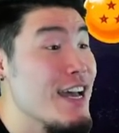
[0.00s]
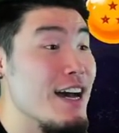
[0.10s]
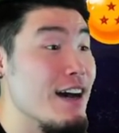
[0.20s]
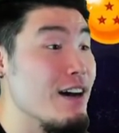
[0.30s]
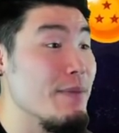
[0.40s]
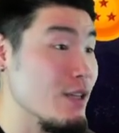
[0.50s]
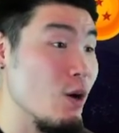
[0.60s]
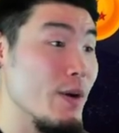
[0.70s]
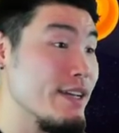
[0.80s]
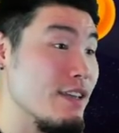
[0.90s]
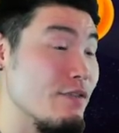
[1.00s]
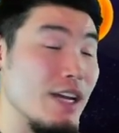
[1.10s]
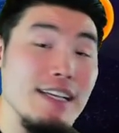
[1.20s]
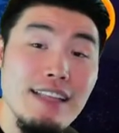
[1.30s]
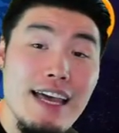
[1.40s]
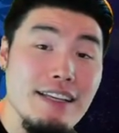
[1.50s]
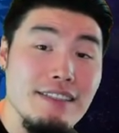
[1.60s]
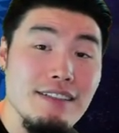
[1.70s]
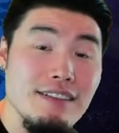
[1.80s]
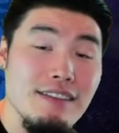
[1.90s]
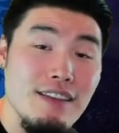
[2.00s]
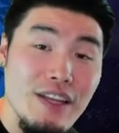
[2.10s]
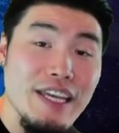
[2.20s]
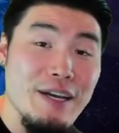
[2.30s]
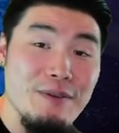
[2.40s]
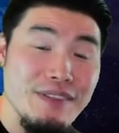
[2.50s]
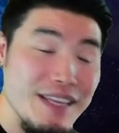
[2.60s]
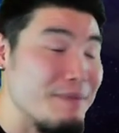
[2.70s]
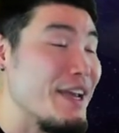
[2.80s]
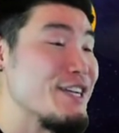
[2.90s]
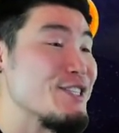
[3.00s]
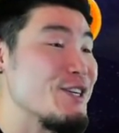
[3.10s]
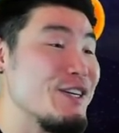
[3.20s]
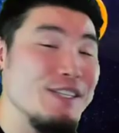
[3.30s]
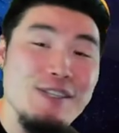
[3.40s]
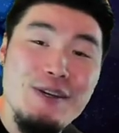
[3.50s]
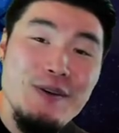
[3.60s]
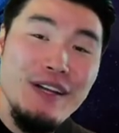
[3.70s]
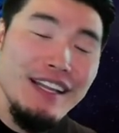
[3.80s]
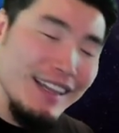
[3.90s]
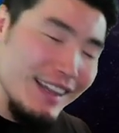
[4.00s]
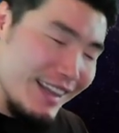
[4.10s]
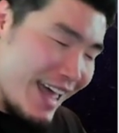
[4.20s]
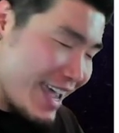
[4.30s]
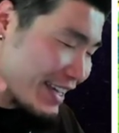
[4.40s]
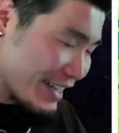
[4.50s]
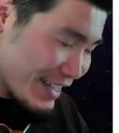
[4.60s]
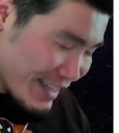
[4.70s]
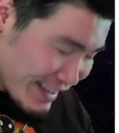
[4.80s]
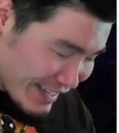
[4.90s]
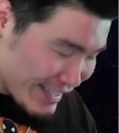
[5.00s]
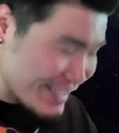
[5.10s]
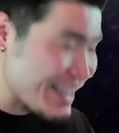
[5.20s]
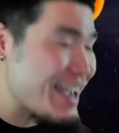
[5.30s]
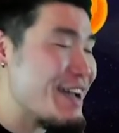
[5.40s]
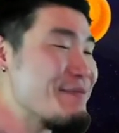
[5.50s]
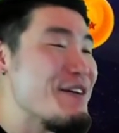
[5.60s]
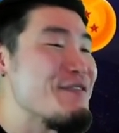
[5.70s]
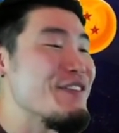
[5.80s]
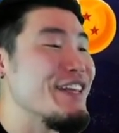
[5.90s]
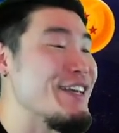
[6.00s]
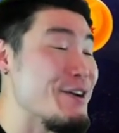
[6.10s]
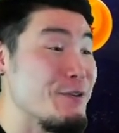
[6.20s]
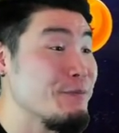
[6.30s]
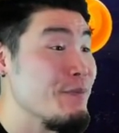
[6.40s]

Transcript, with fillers: Um, as always, if you guys liked, the video, then make sure to like the damn video.